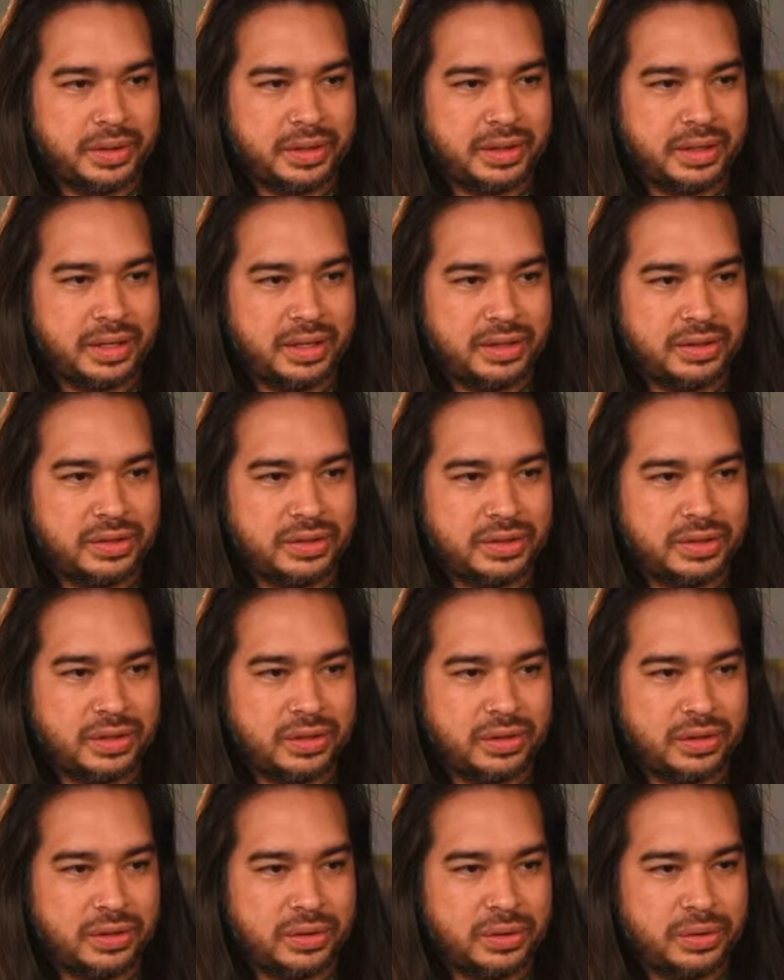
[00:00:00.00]
is the
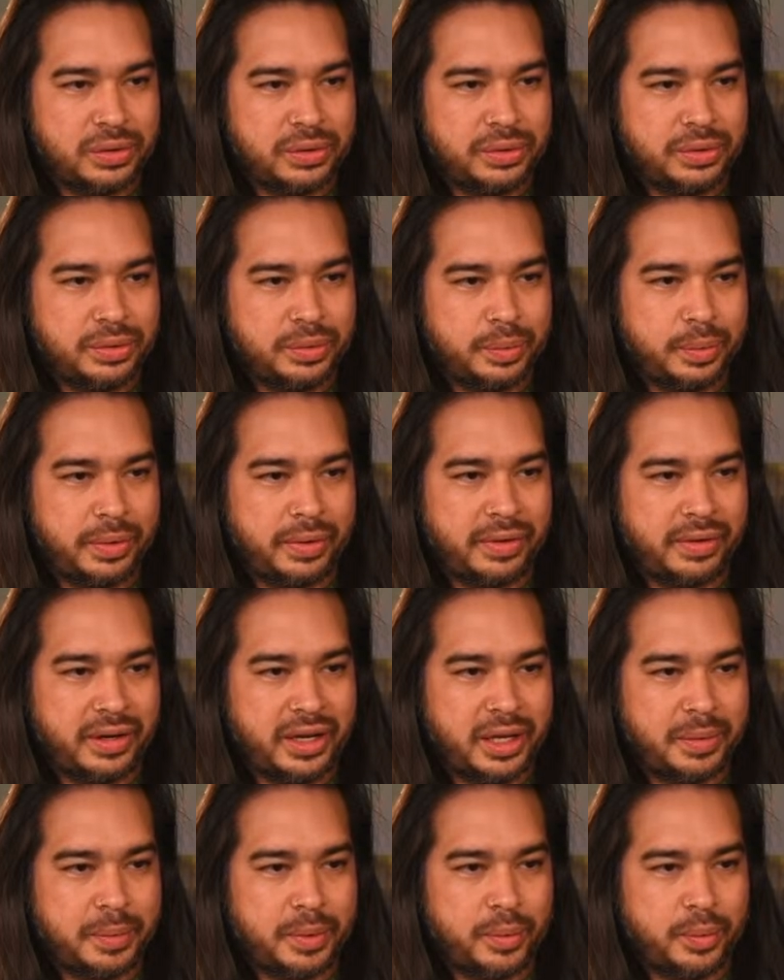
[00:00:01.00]
node with
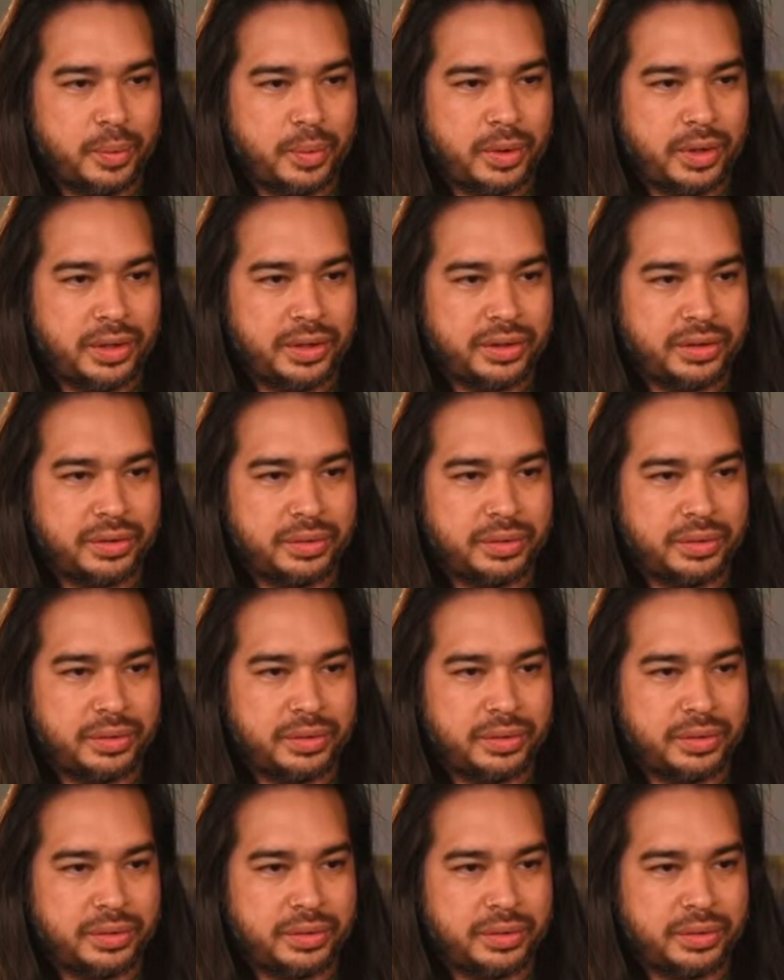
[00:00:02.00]
label 1,